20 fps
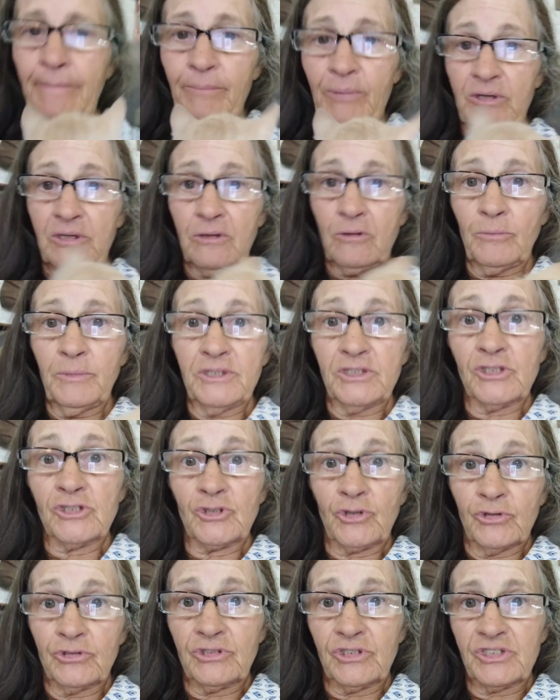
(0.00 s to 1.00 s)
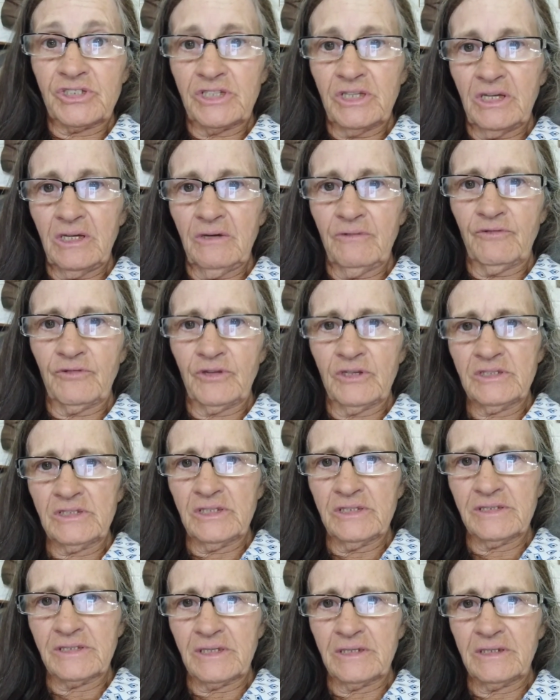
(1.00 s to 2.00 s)
But it'll be just good to see if this
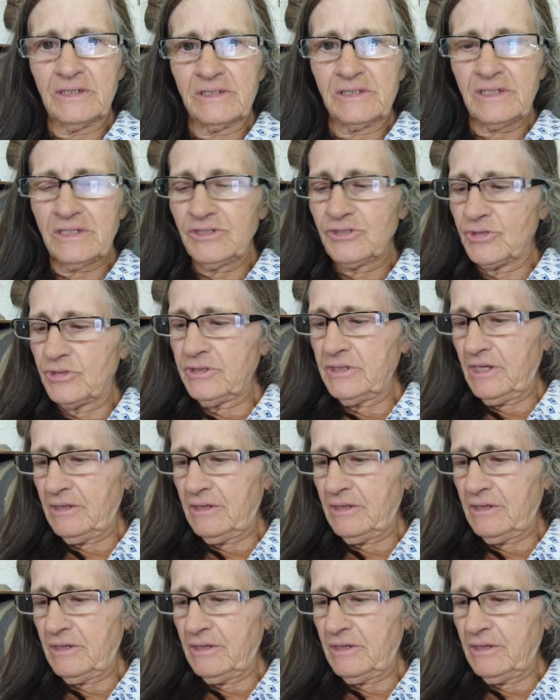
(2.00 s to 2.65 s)
is the decision